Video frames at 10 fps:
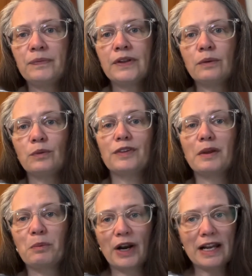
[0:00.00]
the
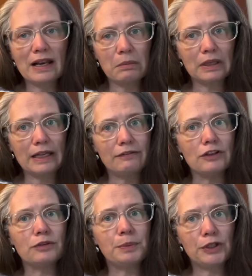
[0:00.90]
brand I believe
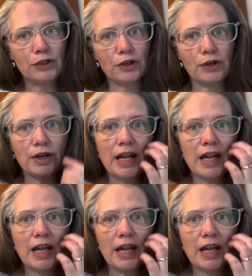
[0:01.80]
is Chore.